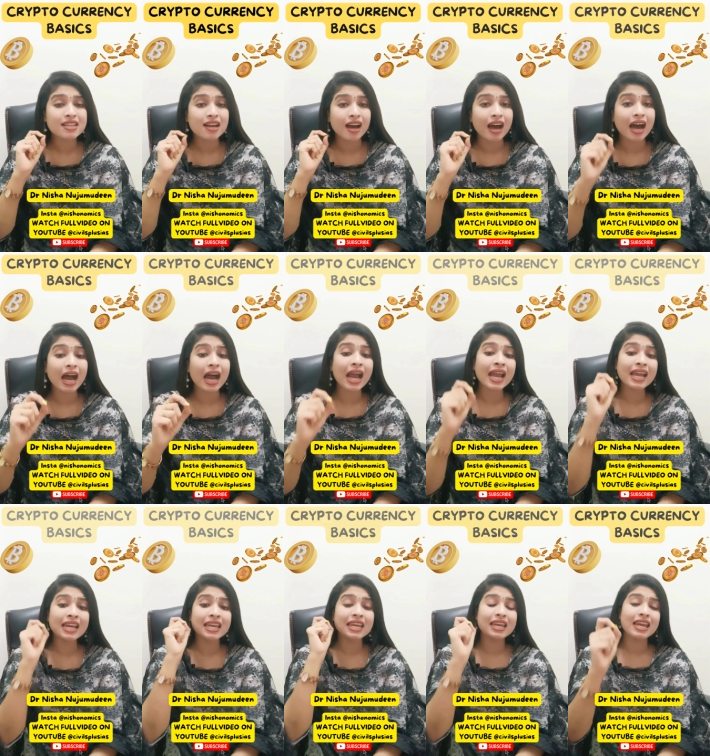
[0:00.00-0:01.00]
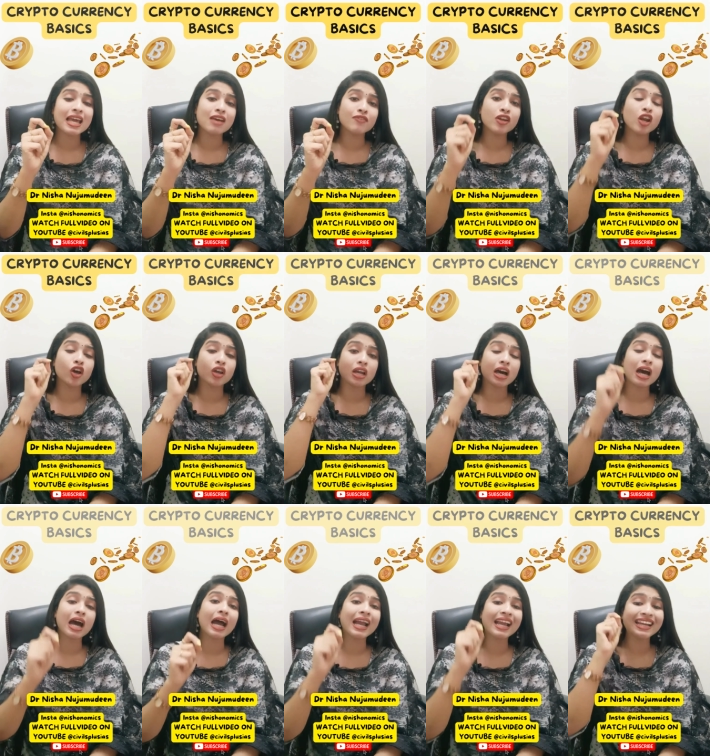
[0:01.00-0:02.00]
a high level or a
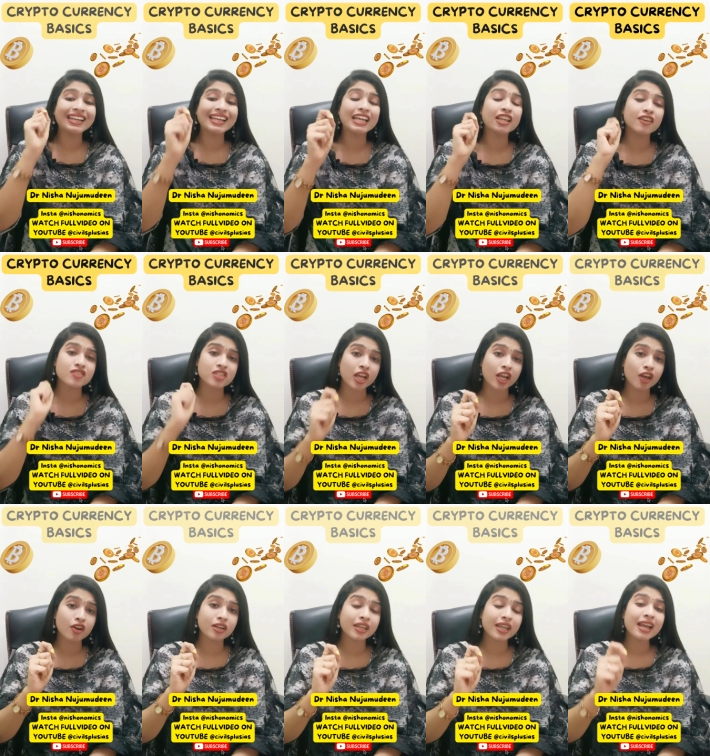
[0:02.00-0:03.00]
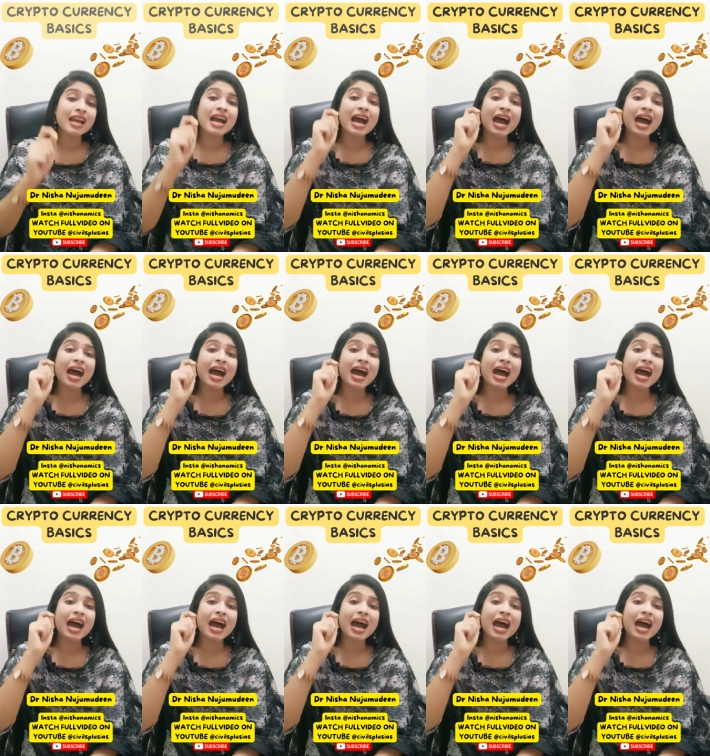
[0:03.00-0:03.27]
high degree of security